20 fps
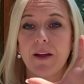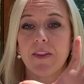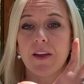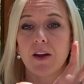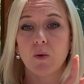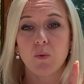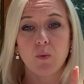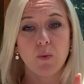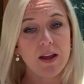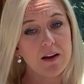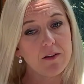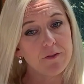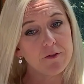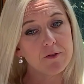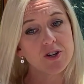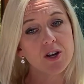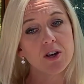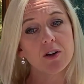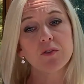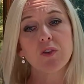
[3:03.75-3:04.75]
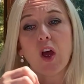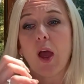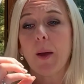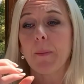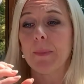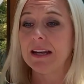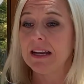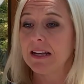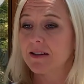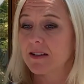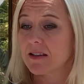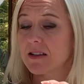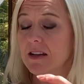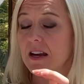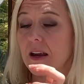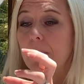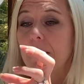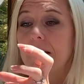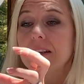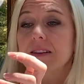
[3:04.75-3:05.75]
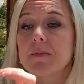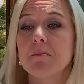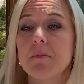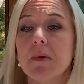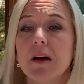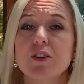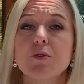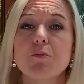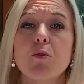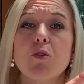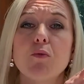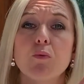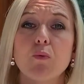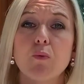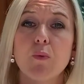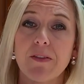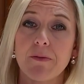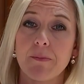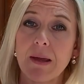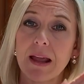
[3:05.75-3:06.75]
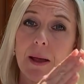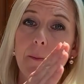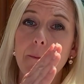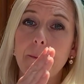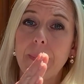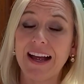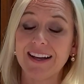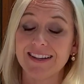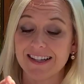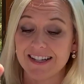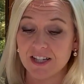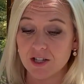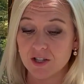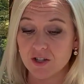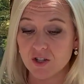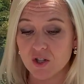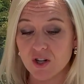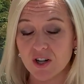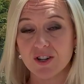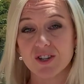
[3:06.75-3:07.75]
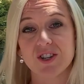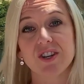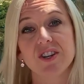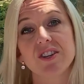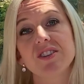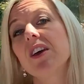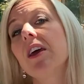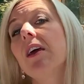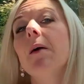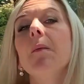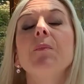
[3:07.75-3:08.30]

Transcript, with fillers: and then awake for a chunk of time and needs a sleep, and it's much more rhythmic and patterned and structured.